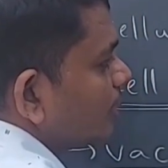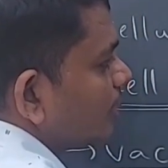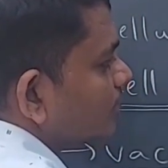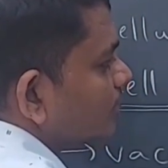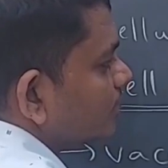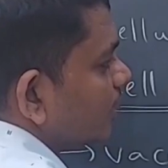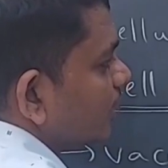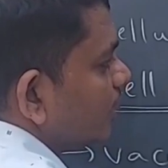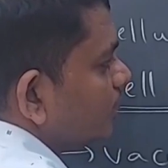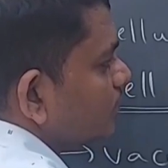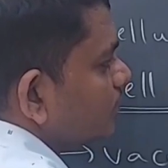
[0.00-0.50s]

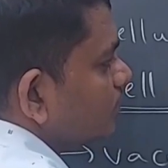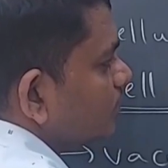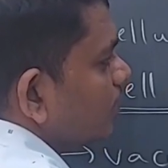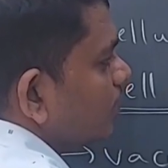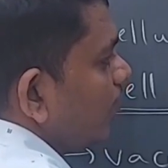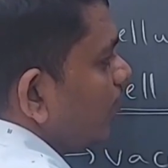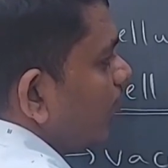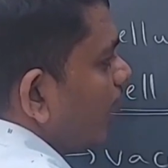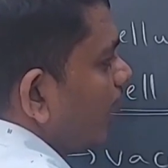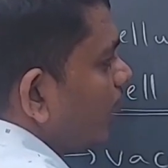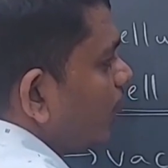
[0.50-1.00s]
size
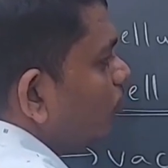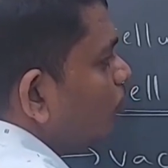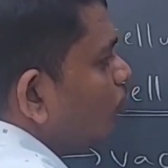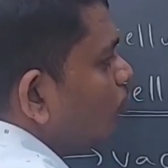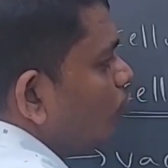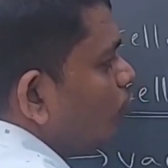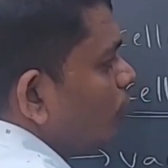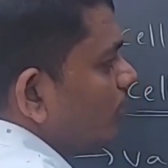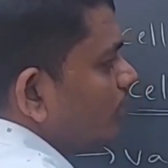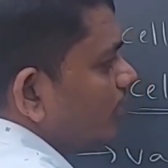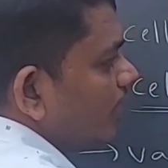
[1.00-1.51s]
and
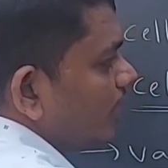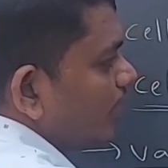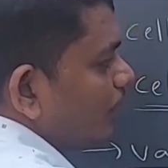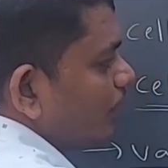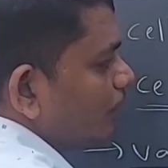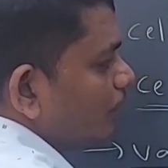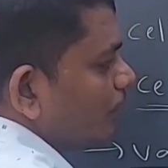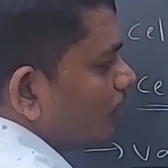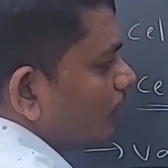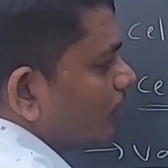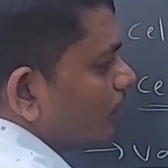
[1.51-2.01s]
more in the
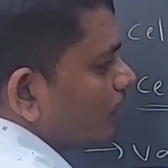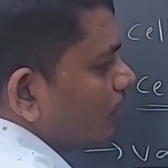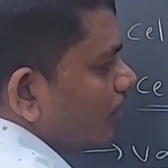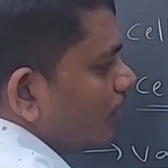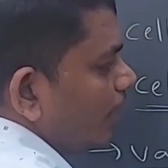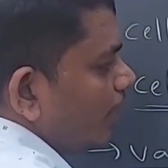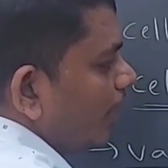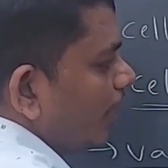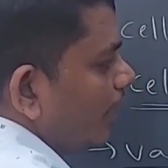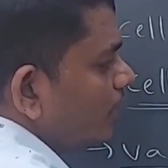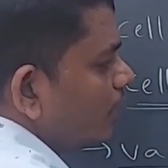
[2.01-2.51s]
number,
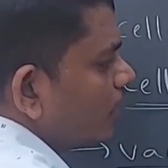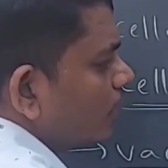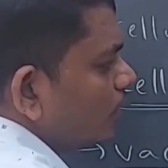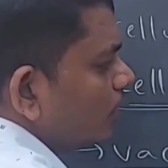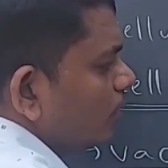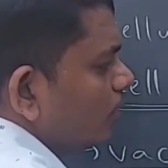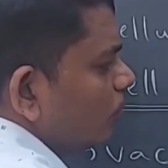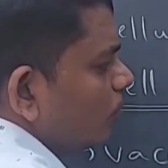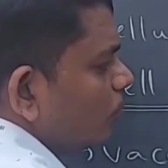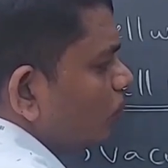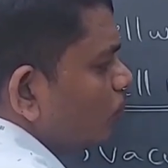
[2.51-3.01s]
and
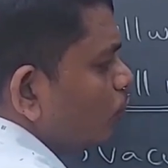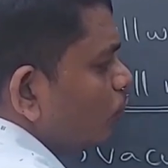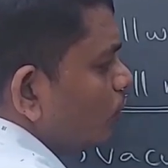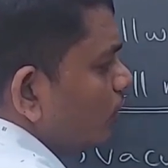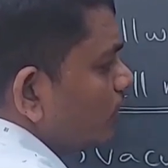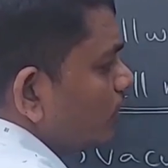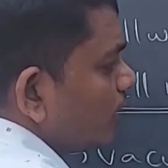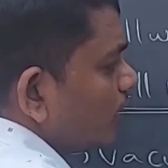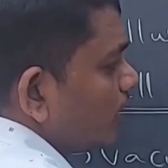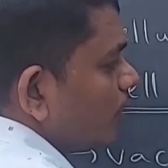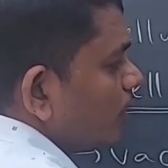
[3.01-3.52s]
more
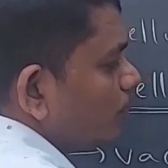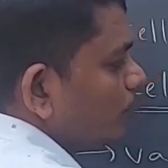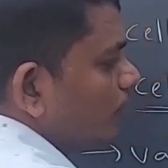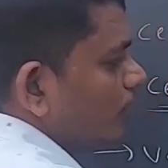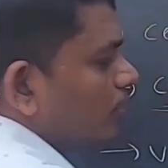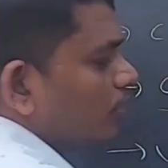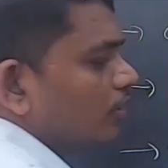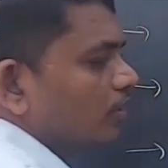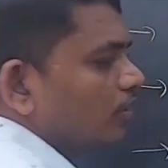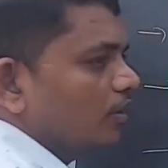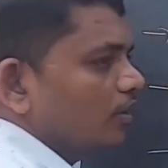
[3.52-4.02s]
in the
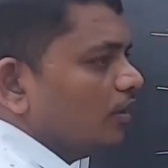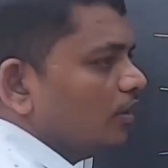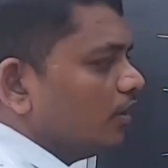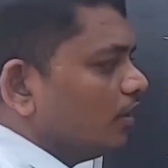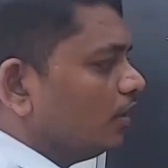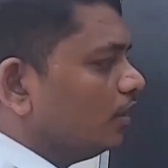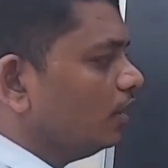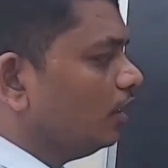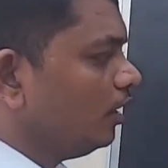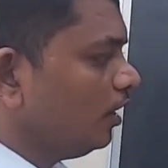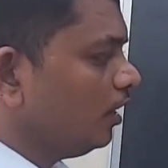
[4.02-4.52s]
number.
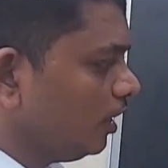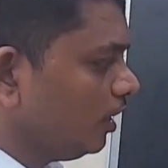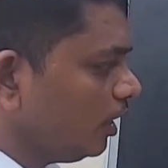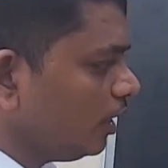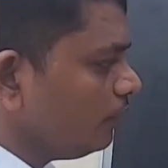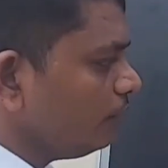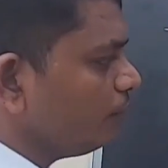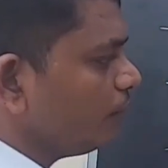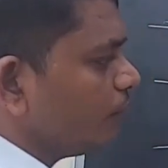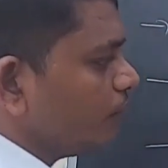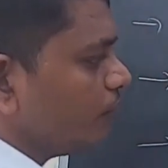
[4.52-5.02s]

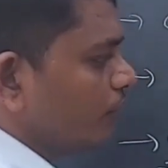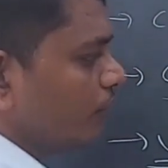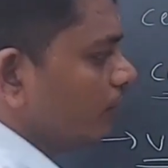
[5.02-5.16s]
If